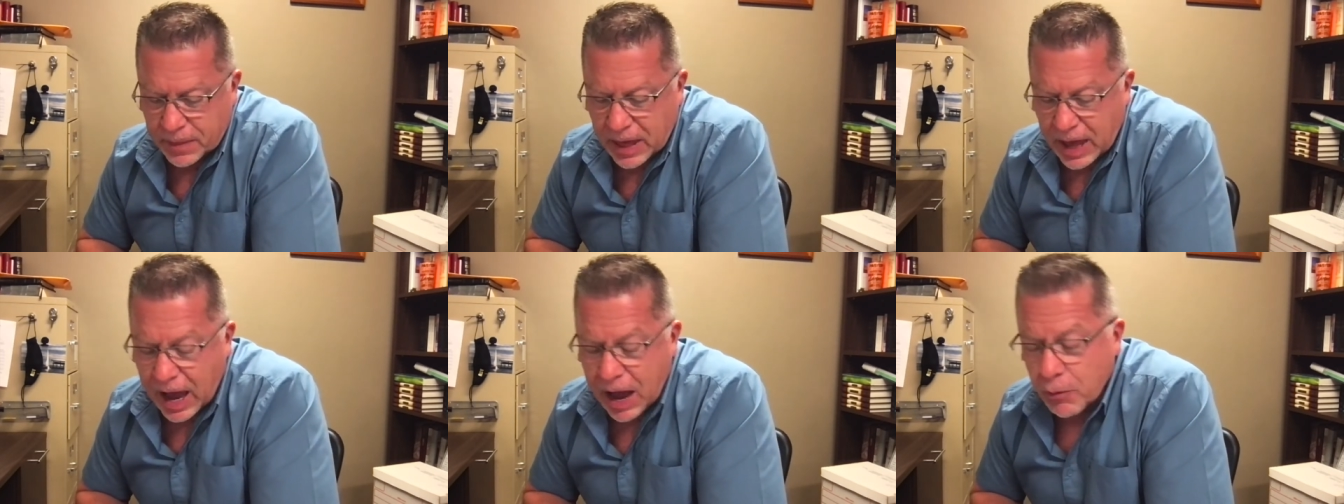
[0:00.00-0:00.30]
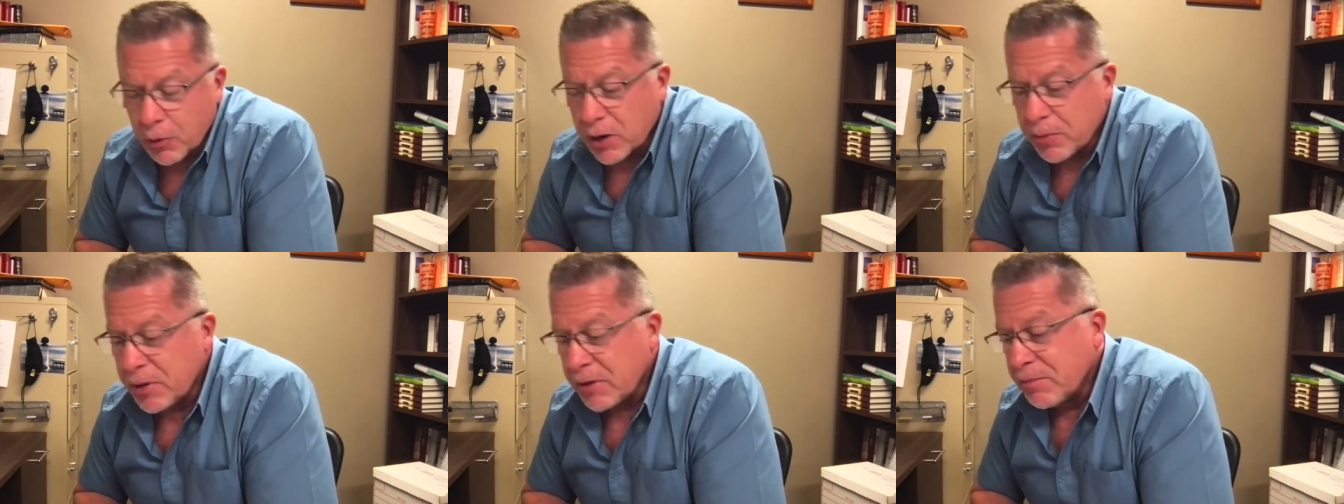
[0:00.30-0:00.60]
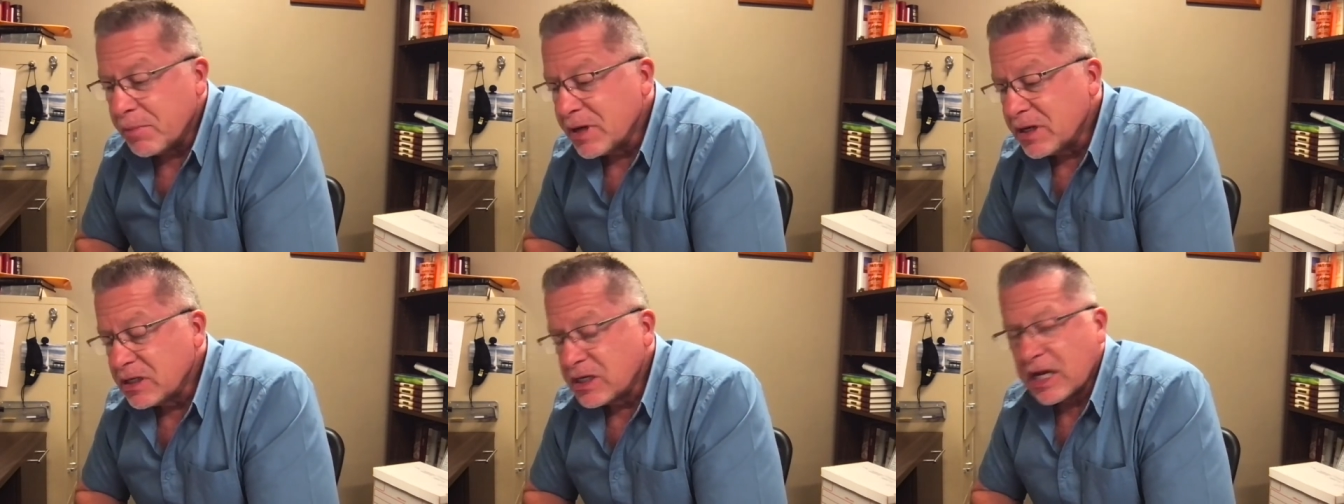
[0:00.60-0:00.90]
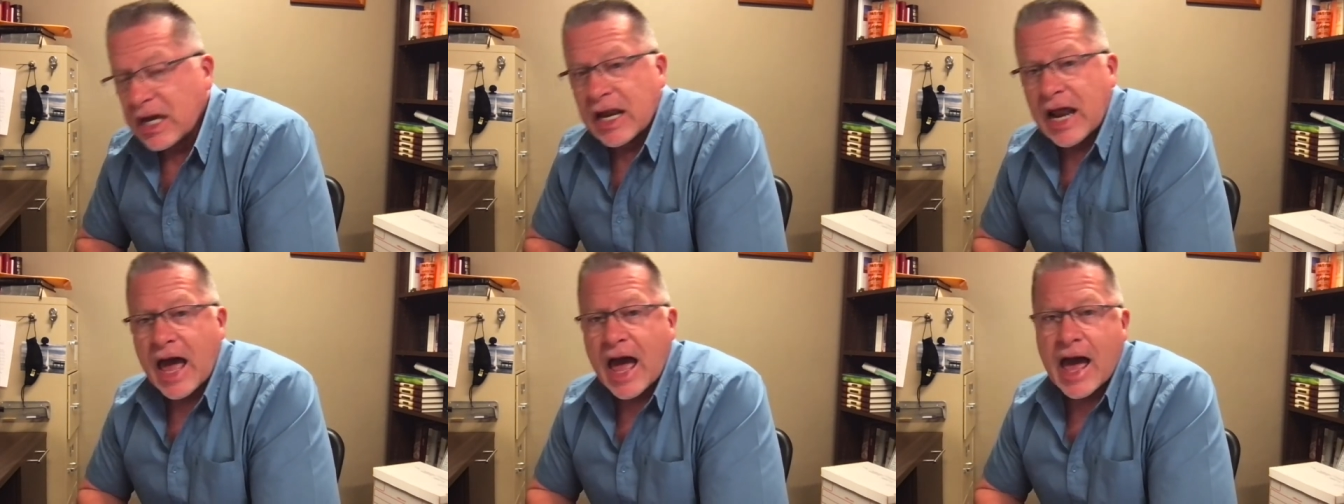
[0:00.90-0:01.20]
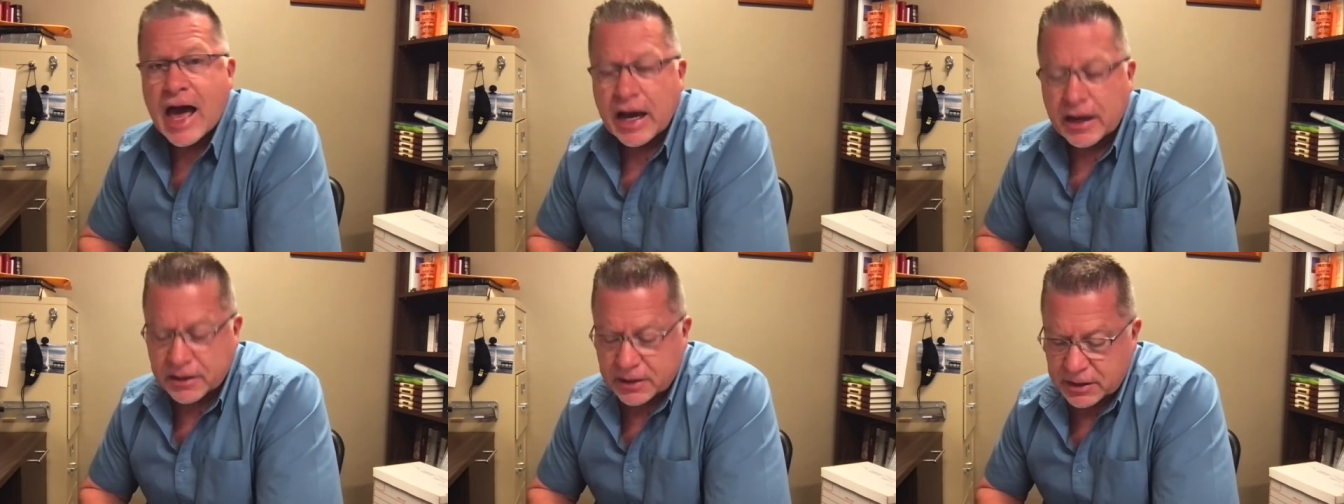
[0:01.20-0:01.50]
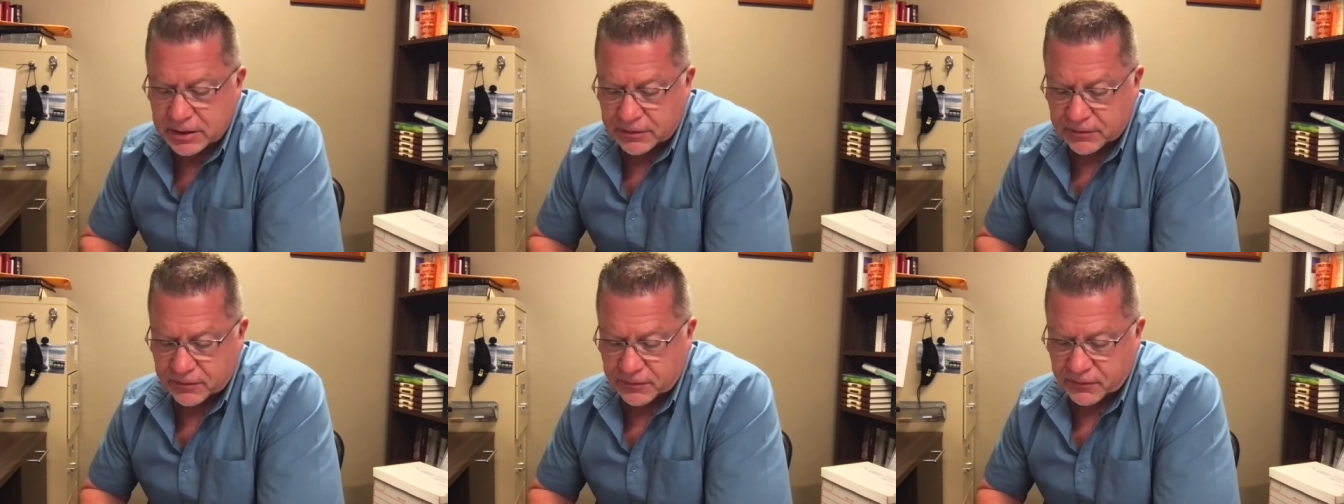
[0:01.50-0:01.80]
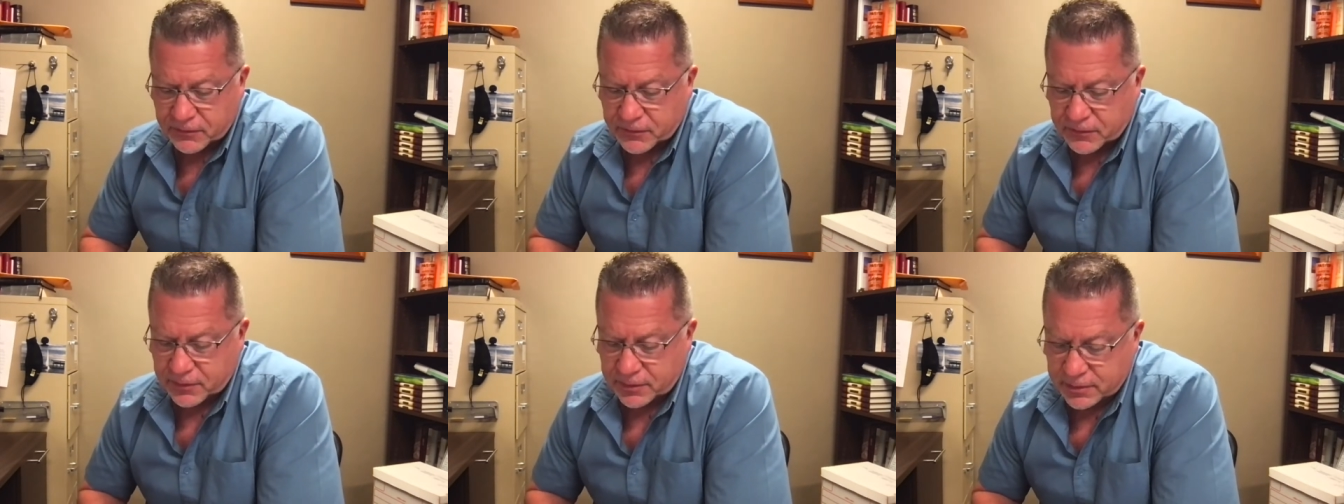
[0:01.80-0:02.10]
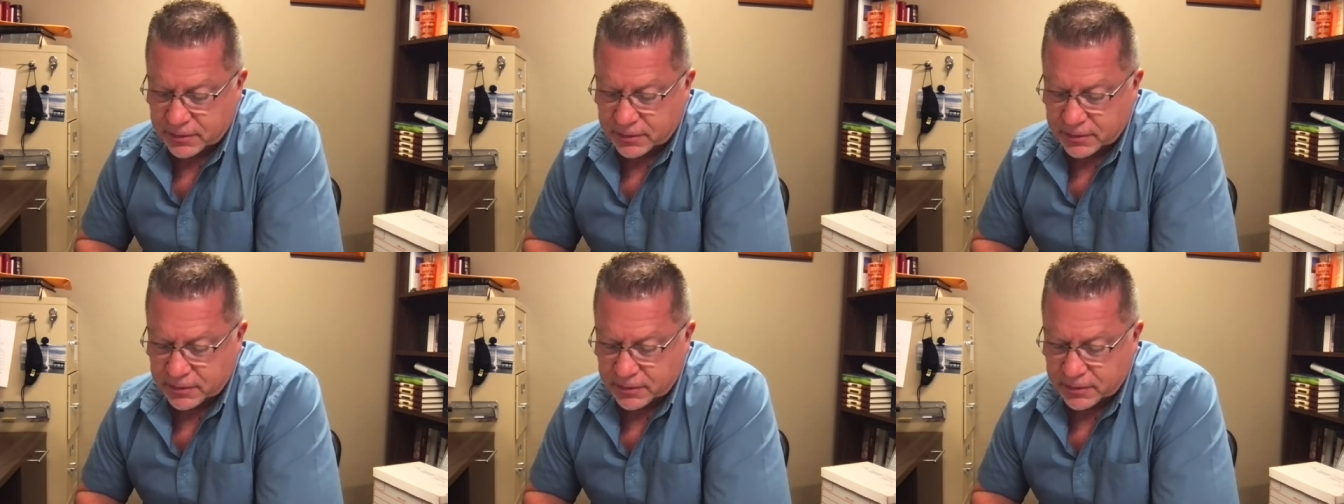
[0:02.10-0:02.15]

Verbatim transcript: I want to be busy and active